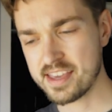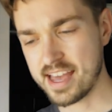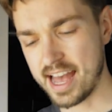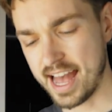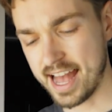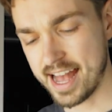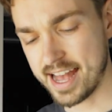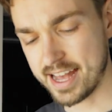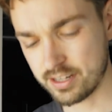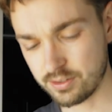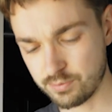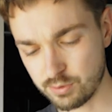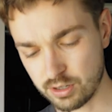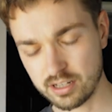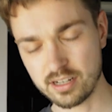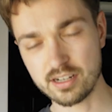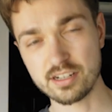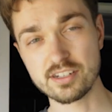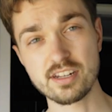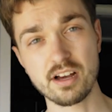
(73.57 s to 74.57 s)
and we're
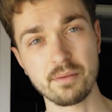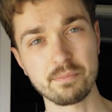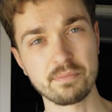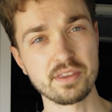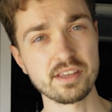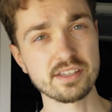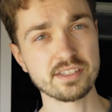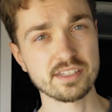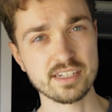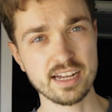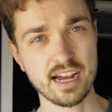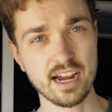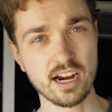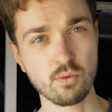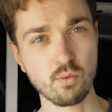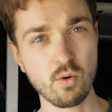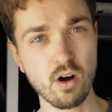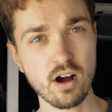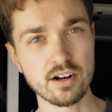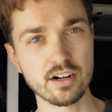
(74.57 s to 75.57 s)
going to dump this entire
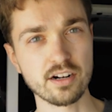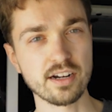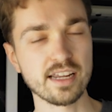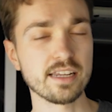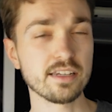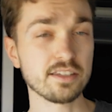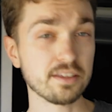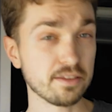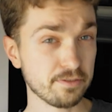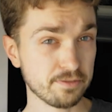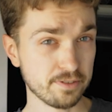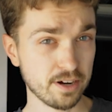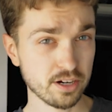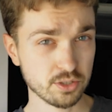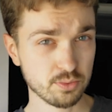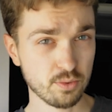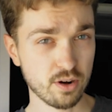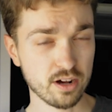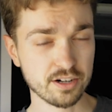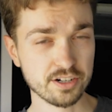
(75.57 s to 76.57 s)
water into the
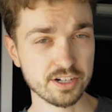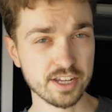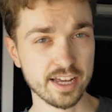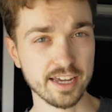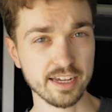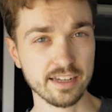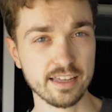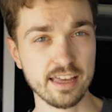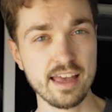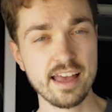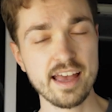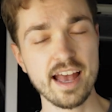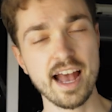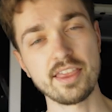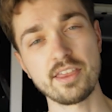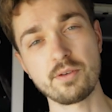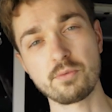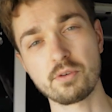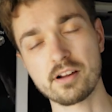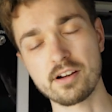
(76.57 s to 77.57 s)
freshwater tank.
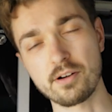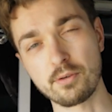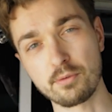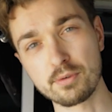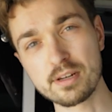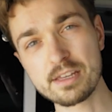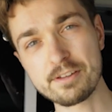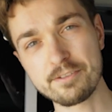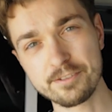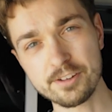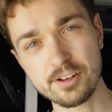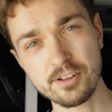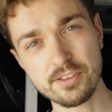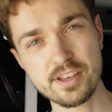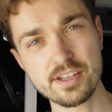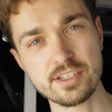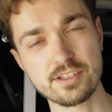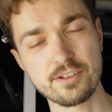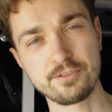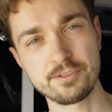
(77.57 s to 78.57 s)
And then we're going to refill
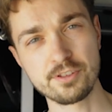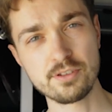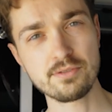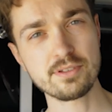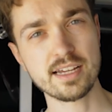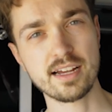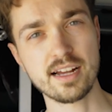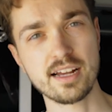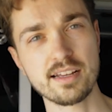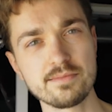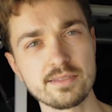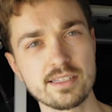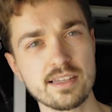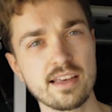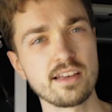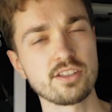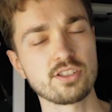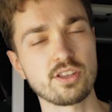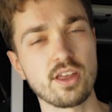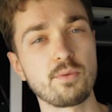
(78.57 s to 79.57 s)
this a few times
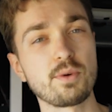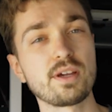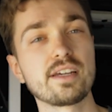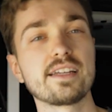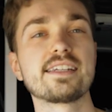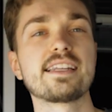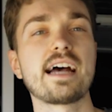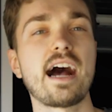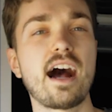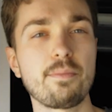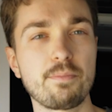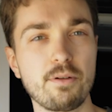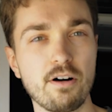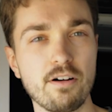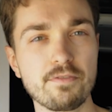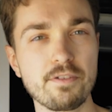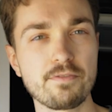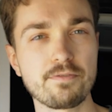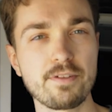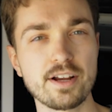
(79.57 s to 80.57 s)
so that we could top
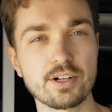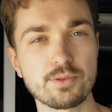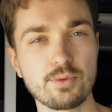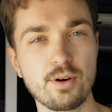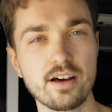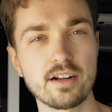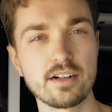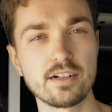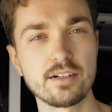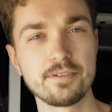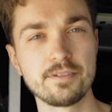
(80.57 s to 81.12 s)
off the fresh water.